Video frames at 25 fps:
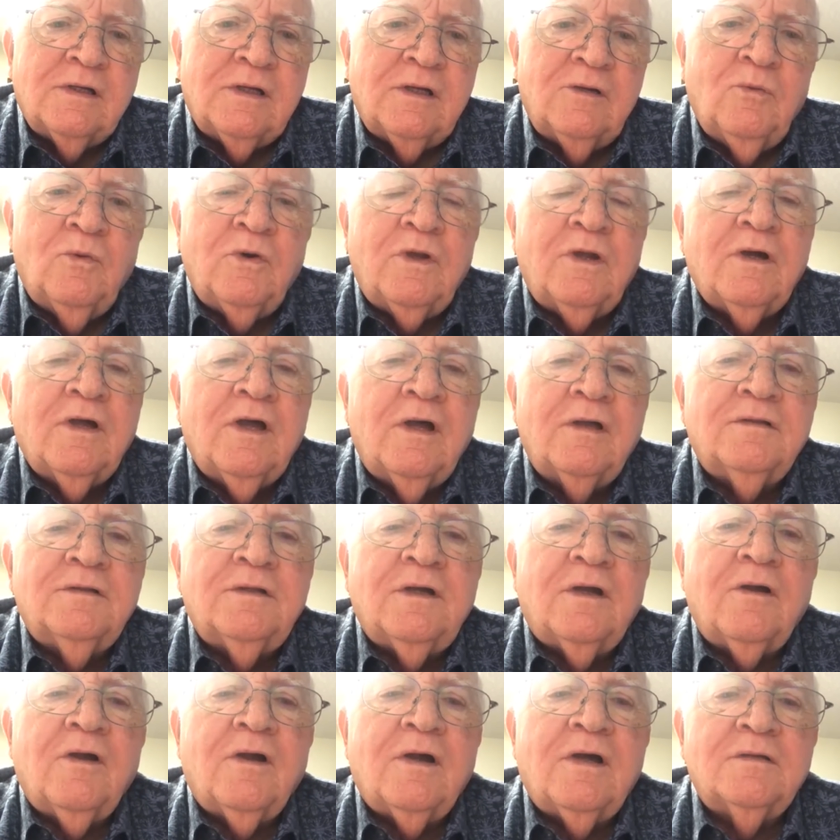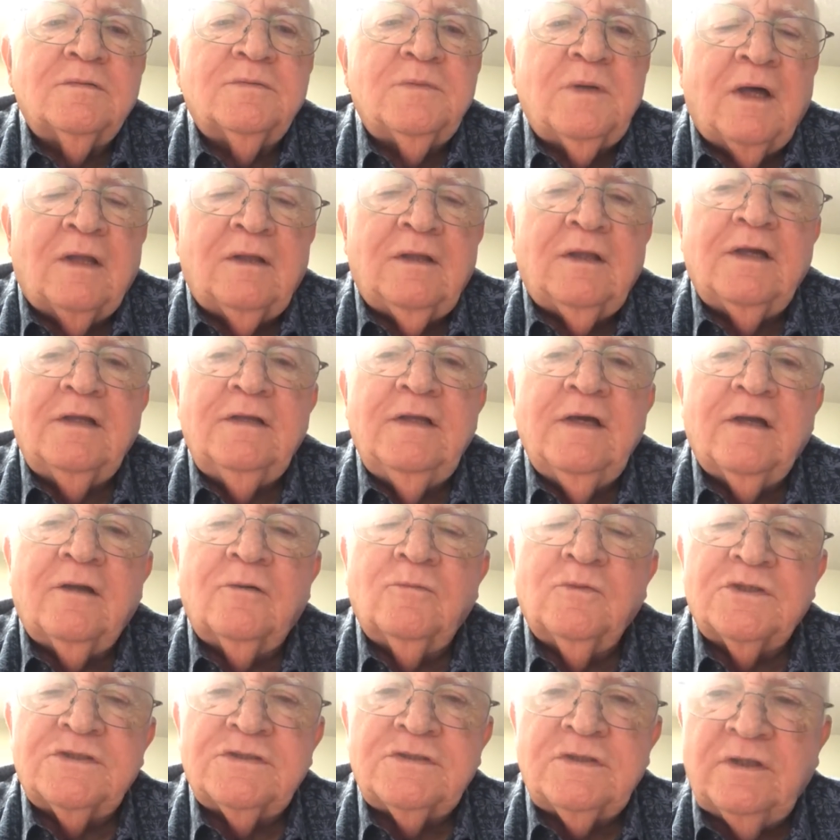And when I got there, I, I lay
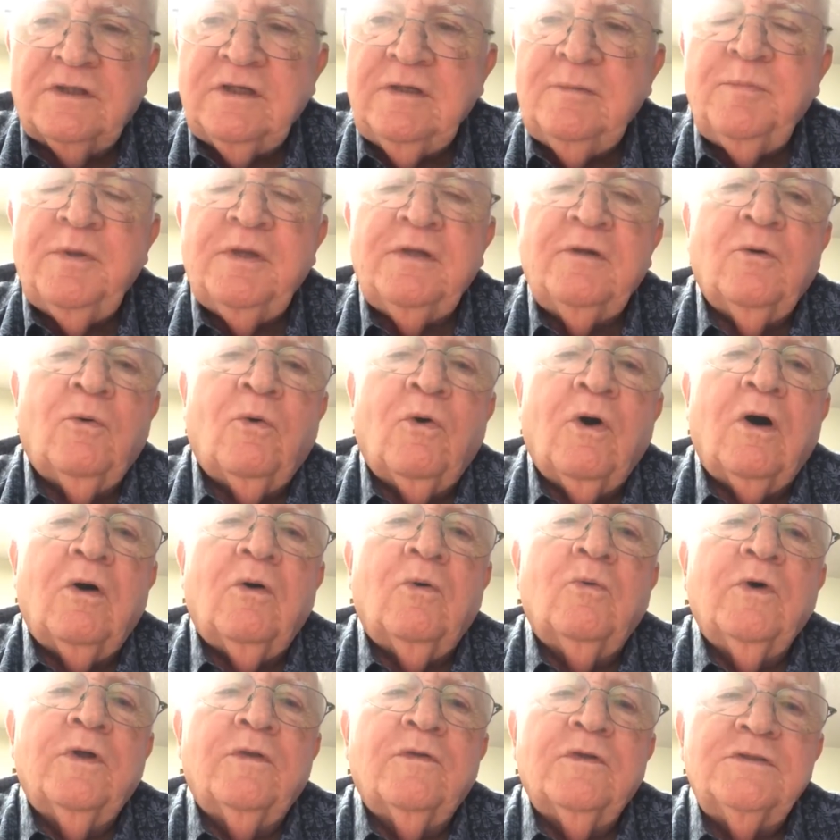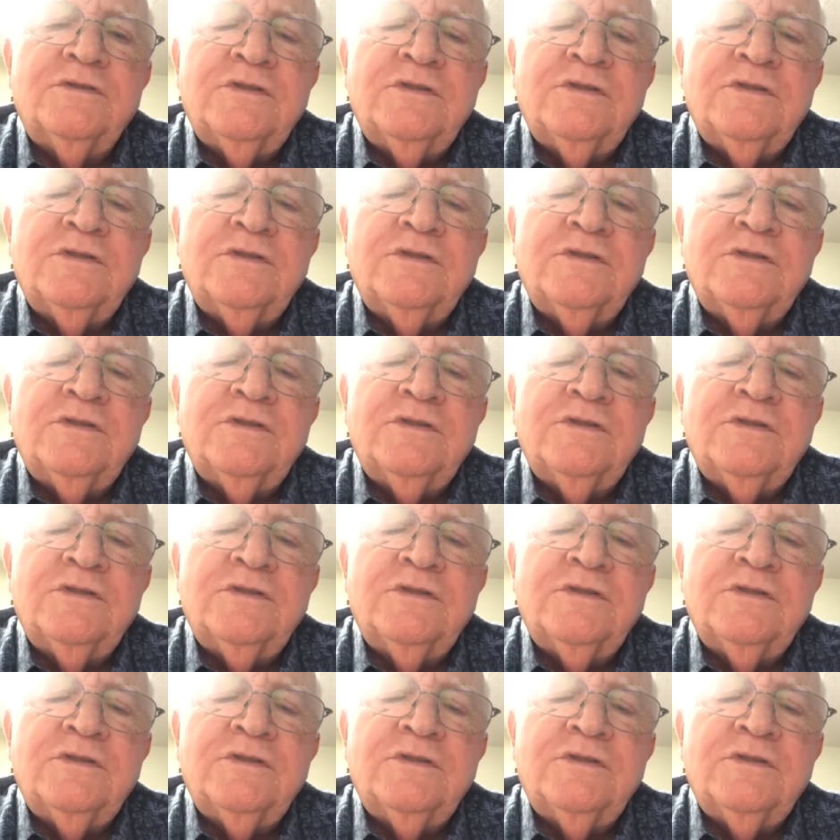down and was sleeping a while with